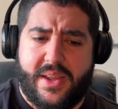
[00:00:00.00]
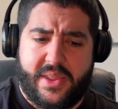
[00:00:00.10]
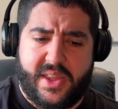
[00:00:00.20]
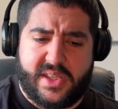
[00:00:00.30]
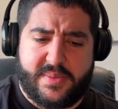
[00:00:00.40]

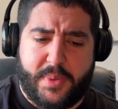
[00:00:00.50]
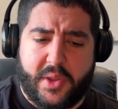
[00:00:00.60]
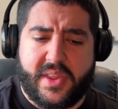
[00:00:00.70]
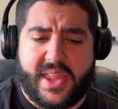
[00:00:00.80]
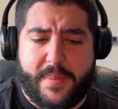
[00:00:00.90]
The
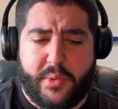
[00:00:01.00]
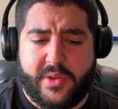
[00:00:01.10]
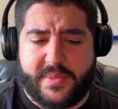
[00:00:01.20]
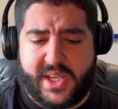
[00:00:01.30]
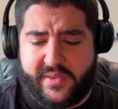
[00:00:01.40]
spot that they put
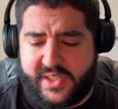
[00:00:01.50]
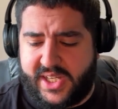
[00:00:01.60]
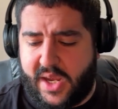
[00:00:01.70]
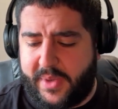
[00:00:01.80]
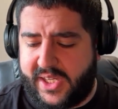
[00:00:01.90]
themselves
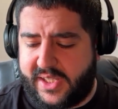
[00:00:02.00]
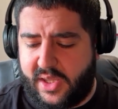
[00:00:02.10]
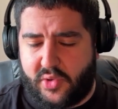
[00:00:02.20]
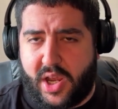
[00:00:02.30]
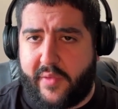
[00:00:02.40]
in coming into
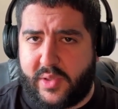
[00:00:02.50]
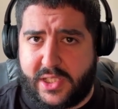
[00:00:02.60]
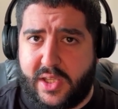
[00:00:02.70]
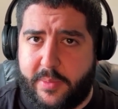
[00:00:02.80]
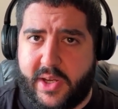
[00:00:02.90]
the draft was
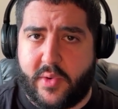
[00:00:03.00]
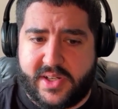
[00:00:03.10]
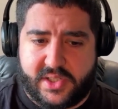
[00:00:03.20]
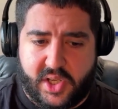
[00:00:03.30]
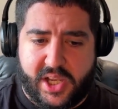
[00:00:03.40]
a little bit
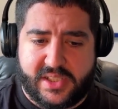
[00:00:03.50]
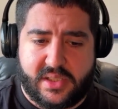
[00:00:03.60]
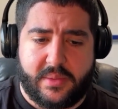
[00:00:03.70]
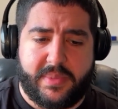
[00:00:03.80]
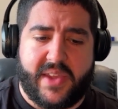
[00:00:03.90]

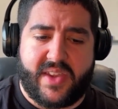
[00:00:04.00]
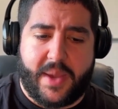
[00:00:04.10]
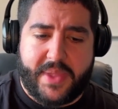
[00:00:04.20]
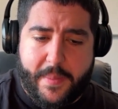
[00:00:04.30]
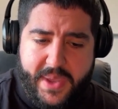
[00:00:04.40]
criticised, giving
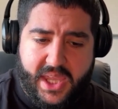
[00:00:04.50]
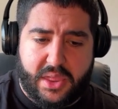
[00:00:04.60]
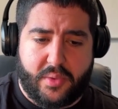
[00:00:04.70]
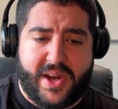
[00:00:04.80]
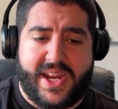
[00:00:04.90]
up that pick
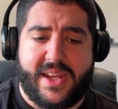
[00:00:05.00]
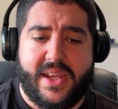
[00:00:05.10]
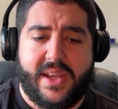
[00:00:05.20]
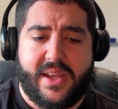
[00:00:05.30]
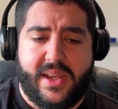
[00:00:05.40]
three
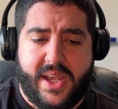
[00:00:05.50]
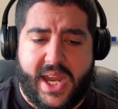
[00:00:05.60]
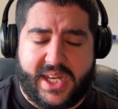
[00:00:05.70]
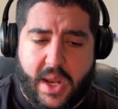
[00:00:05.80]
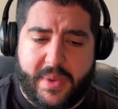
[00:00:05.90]

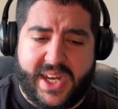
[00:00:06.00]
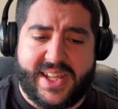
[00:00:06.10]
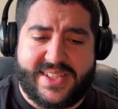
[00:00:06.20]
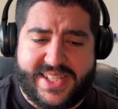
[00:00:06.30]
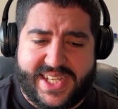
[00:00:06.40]
and coming in
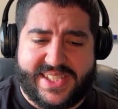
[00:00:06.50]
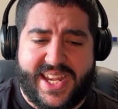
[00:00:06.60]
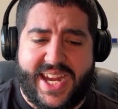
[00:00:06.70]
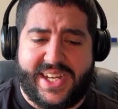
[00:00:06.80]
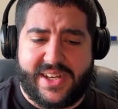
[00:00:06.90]
at
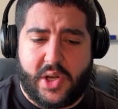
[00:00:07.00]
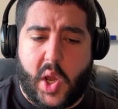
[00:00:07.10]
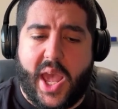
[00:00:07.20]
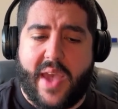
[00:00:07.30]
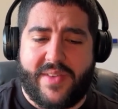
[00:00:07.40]
16 and
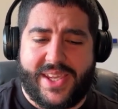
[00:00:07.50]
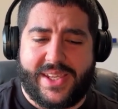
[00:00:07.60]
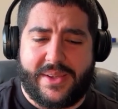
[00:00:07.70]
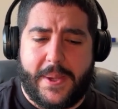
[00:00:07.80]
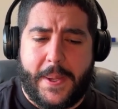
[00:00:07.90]
not
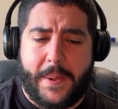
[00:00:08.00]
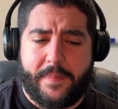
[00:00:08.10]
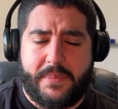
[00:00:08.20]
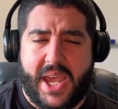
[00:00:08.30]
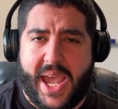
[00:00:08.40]
having
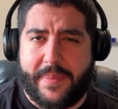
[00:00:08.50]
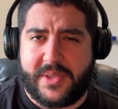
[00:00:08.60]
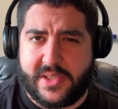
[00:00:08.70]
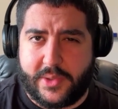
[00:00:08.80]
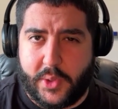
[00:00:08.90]
perhaps
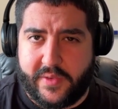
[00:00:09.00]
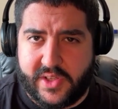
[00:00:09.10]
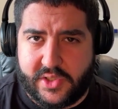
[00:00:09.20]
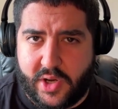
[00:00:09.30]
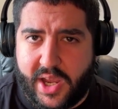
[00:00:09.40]
as good of a
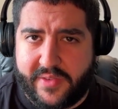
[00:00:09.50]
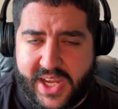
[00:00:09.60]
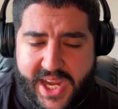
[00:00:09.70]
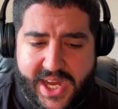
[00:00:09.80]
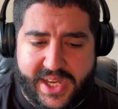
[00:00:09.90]
draft
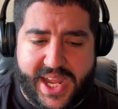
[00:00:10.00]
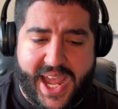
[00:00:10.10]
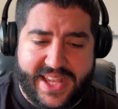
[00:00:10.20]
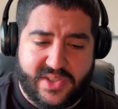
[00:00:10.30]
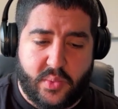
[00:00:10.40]
hand
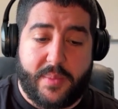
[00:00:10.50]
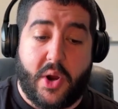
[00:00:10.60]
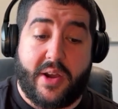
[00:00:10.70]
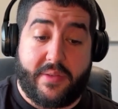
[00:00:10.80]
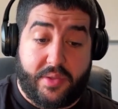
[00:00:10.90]
as we
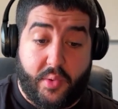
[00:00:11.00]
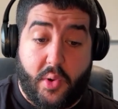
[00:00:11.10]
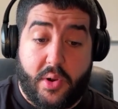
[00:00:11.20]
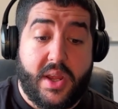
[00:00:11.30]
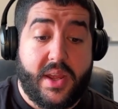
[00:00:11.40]
might have
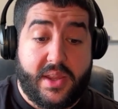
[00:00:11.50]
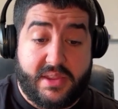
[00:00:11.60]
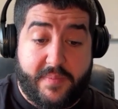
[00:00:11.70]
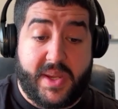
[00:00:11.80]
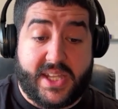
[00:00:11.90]
thought.
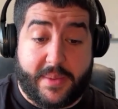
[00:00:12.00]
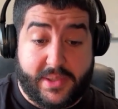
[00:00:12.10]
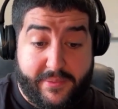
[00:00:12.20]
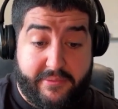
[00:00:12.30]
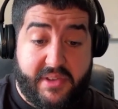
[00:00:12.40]
They picked up
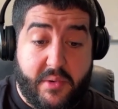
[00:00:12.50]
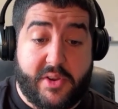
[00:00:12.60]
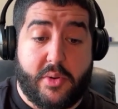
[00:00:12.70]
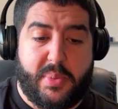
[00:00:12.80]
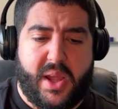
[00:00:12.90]
some very
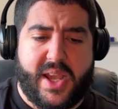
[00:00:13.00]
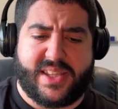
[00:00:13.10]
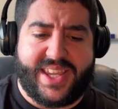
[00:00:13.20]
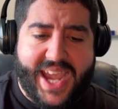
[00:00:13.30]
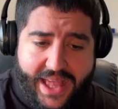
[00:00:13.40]
good players. I
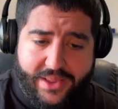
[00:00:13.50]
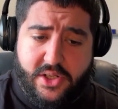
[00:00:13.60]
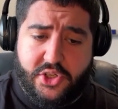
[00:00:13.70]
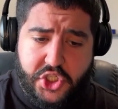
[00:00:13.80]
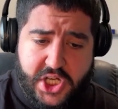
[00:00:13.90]
think
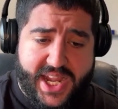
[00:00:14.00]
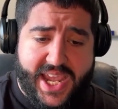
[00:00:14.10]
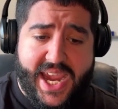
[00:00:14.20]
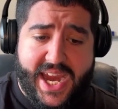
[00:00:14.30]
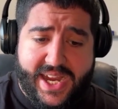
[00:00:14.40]
Allen,
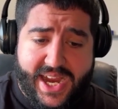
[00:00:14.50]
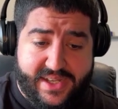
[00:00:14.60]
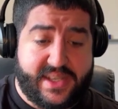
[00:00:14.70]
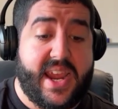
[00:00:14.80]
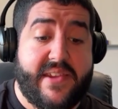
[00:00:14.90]
Shanahan,
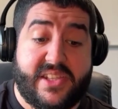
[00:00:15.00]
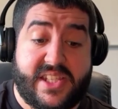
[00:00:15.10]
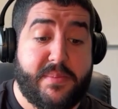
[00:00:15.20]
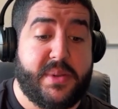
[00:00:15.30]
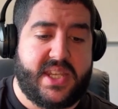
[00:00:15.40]
and Davis
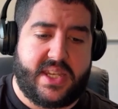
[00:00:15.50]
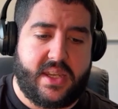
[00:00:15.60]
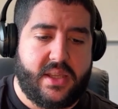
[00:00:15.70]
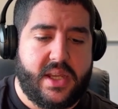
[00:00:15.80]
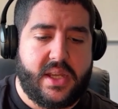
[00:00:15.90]
in
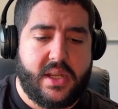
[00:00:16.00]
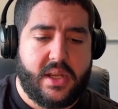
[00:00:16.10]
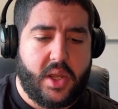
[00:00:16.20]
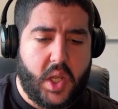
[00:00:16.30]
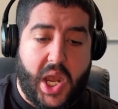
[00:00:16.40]
particular,
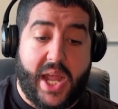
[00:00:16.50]
I